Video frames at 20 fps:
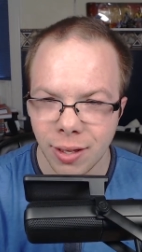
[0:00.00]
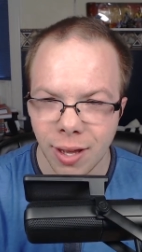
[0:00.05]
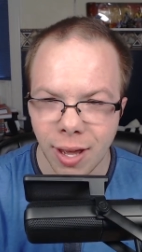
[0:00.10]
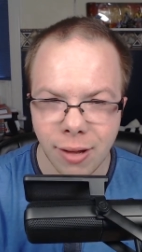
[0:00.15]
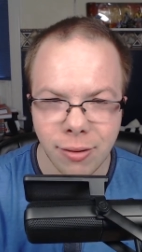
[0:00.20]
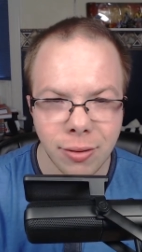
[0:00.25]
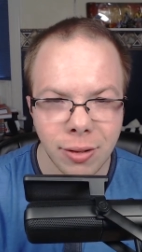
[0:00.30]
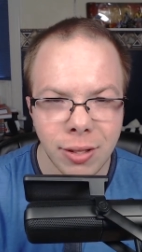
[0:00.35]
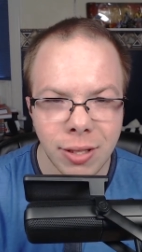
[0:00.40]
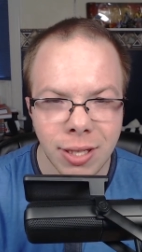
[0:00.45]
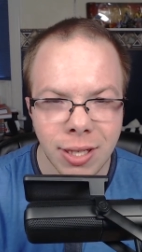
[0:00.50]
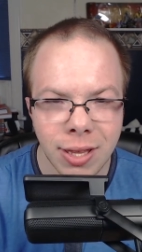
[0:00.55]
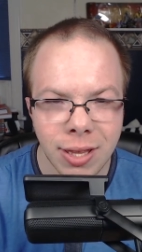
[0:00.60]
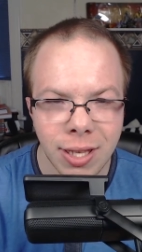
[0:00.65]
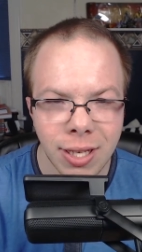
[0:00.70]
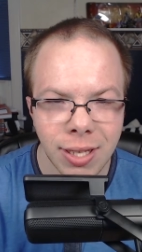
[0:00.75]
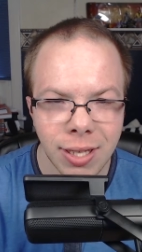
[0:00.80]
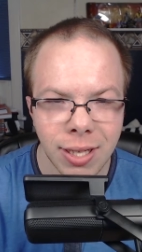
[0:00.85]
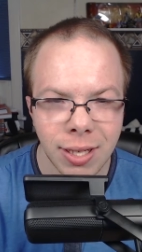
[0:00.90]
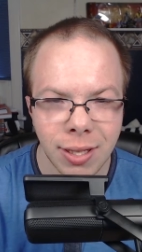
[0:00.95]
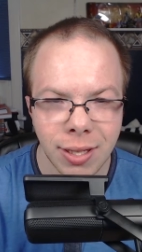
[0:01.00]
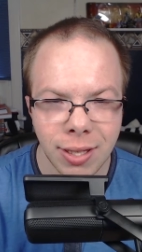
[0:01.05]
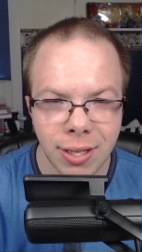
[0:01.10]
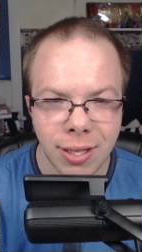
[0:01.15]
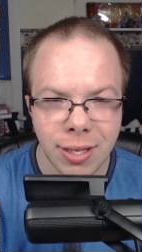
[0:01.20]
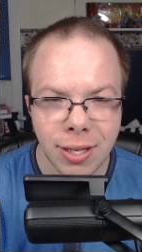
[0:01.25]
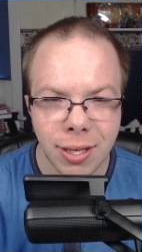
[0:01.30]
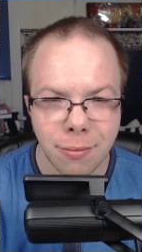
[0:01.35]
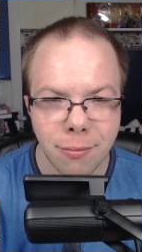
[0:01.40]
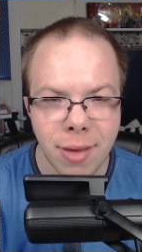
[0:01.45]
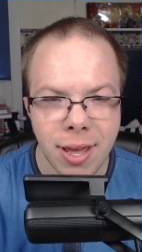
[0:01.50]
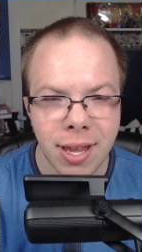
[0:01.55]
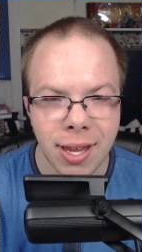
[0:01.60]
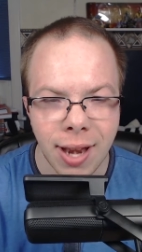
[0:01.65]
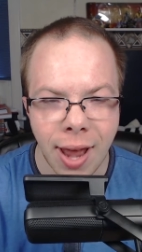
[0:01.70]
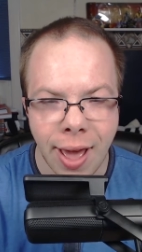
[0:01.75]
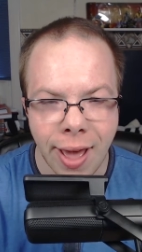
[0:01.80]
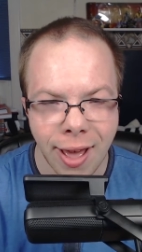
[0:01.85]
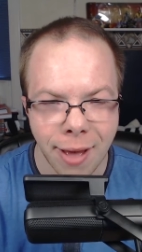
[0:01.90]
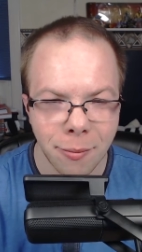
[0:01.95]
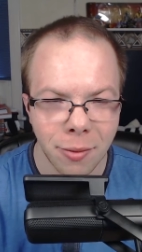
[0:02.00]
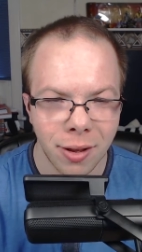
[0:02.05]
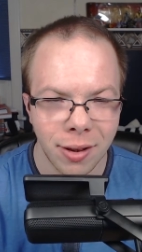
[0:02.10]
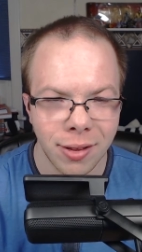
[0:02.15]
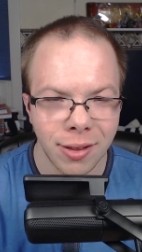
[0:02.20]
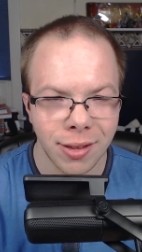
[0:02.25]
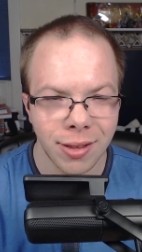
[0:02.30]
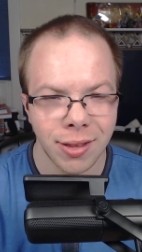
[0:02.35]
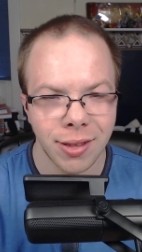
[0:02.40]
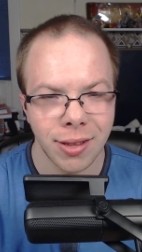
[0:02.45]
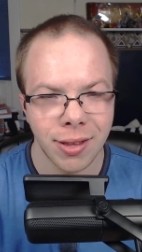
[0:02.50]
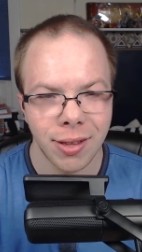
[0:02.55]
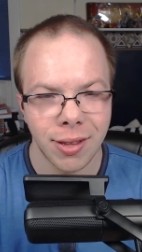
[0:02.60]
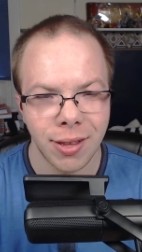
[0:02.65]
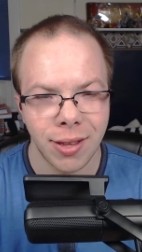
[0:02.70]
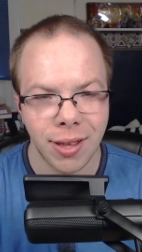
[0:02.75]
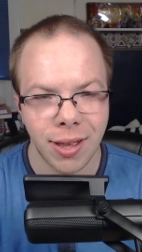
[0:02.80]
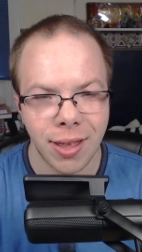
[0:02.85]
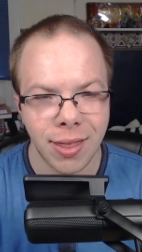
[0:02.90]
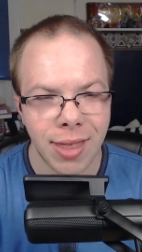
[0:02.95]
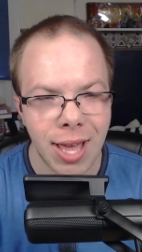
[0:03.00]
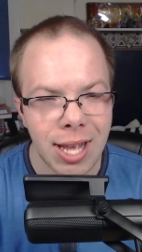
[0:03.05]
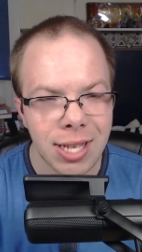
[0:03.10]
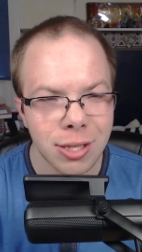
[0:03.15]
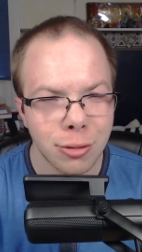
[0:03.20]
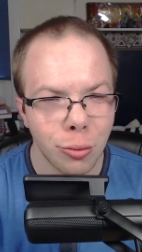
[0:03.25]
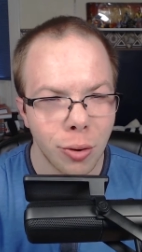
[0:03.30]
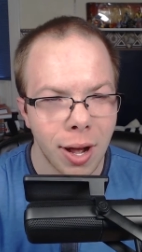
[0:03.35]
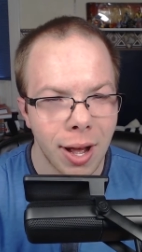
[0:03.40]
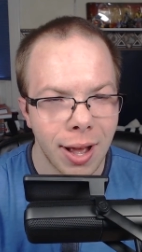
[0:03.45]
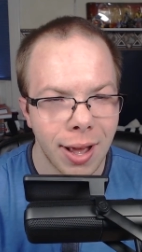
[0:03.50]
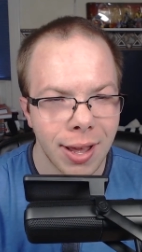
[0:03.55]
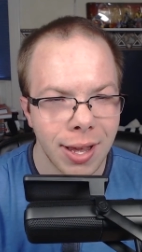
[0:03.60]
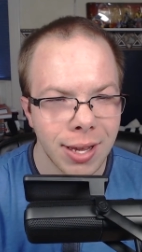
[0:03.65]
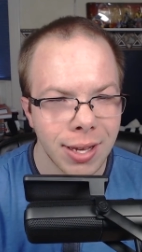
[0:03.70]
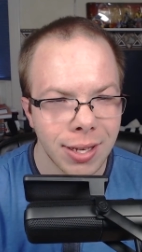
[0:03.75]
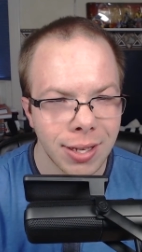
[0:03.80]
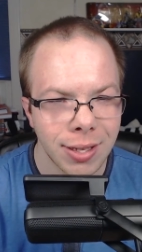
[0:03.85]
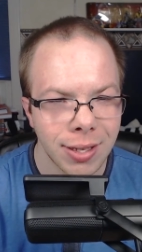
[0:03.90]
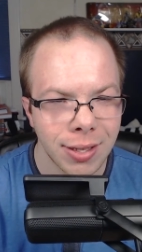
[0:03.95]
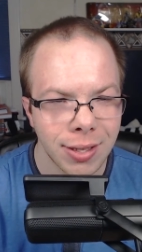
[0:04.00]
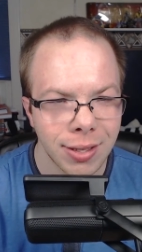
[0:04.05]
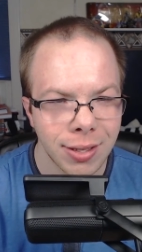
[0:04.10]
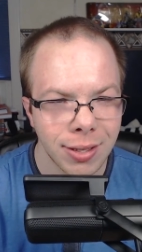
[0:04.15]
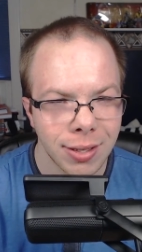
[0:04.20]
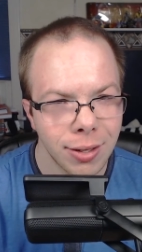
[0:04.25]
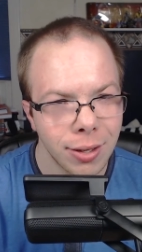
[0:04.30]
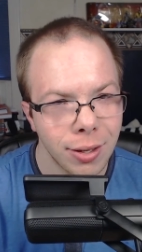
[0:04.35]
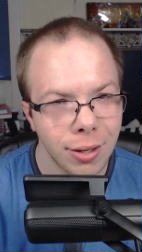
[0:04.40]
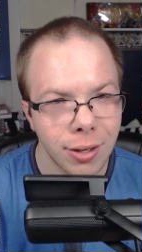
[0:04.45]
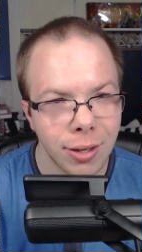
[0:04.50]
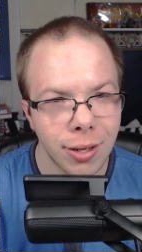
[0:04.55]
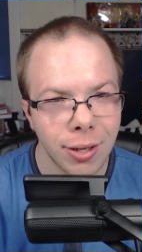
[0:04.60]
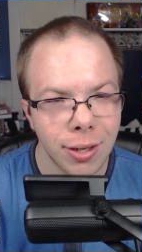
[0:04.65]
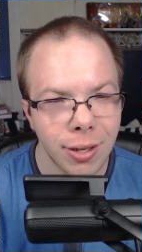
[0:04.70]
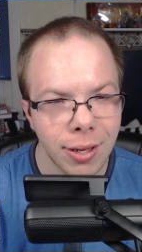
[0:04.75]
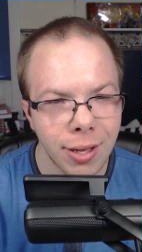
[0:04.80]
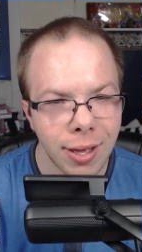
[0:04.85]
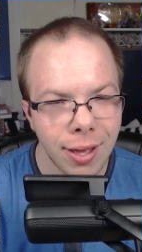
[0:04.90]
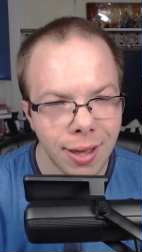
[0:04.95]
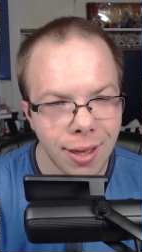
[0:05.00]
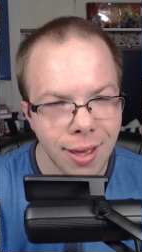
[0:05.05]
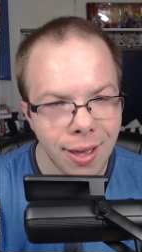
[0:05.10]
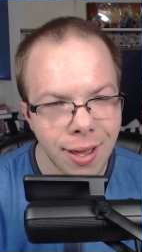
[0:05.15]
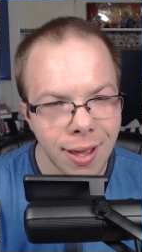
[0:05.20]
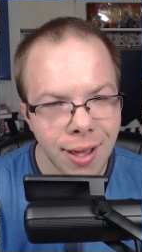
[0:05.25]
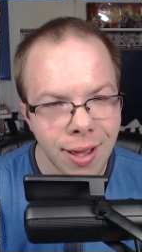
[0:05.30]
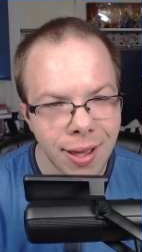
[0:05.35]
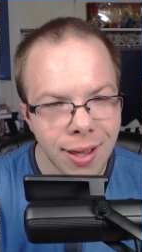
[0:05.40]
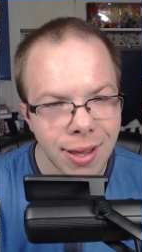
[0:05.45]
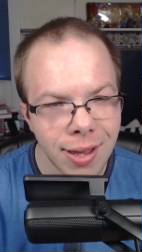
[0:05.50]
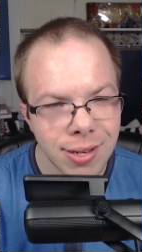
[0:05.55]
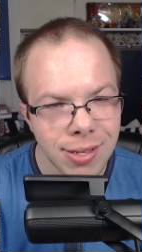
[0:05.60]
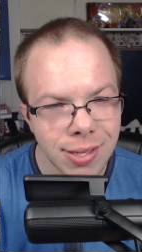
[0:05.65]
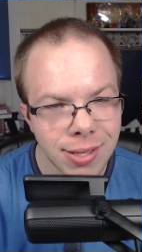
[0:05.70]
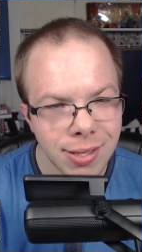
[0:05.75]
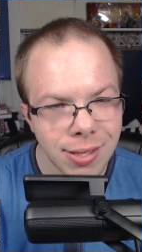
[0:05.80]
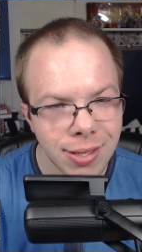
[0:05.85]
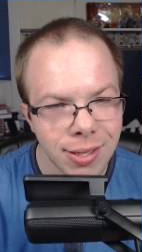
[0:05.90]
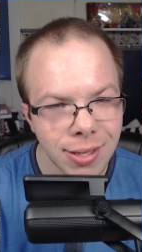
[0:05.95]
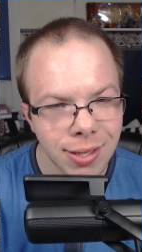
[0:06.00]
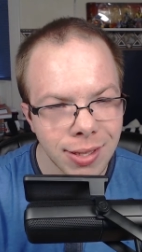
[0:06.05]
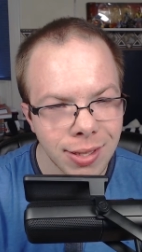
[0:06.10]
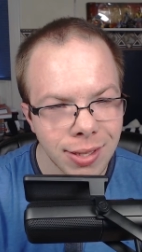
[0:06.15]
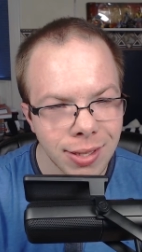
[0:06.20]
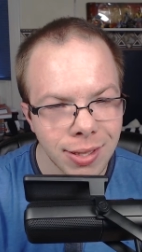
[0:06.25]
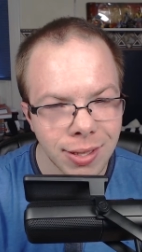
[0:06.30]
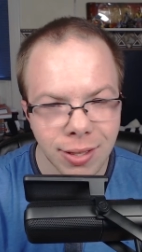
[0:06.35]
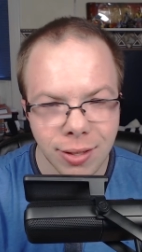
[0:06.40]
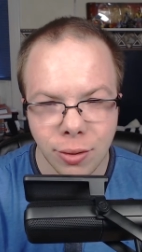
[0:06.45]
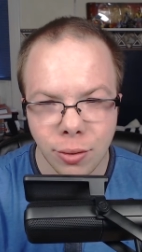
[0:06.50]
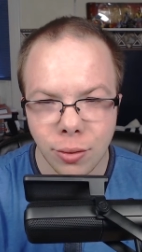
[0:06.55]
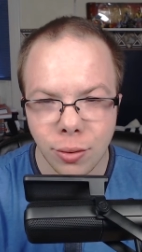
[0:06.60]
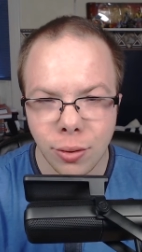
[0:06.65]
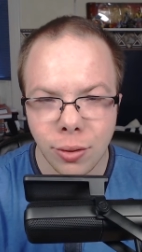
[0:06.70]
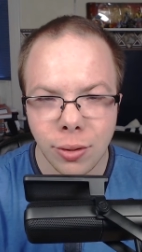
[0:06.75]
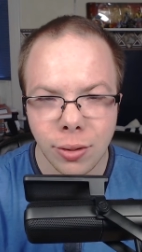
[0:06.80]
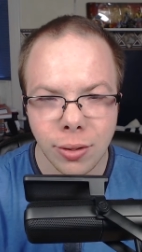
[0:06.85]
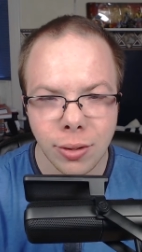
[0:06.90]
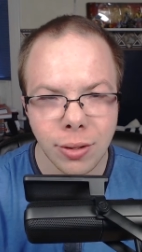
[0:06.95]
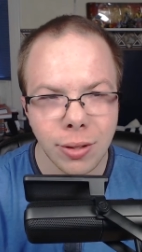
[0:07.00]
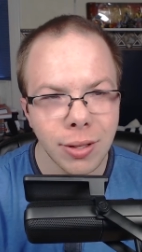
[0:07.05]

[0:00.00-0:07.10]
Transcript: I really think he can make it happen. And that's why. Uh, Ace! Who?